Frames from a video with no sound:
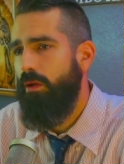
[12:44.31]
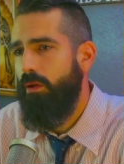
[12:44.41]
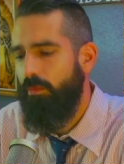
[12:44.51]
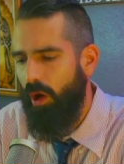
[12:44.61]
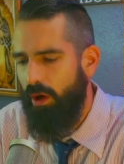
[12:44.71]

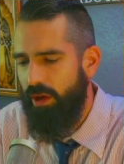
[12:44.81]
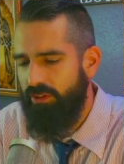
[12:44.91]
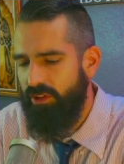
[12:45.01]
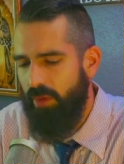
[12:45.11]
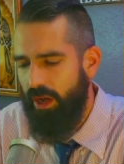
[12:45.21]
Bardas
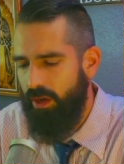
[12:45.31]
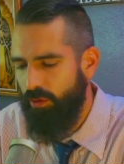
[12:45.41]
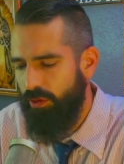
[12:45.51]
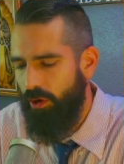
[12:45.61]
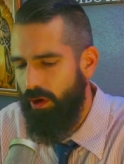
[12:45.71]
and Michael
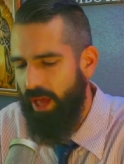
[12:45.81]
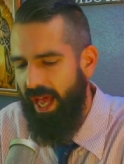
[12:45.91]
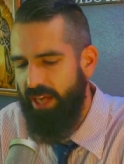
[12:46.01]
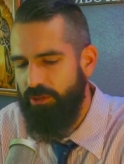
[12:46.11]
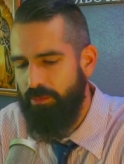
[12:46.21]
III
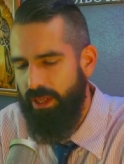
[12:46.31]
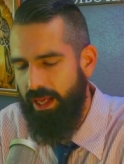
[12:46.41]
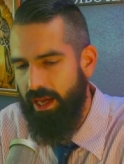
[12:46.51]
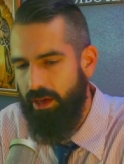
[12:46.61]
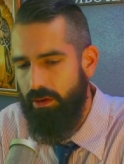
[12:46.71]
hatch a
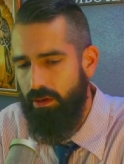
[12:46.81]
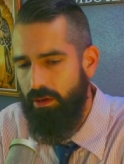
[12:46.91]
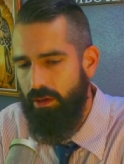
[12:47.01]
plan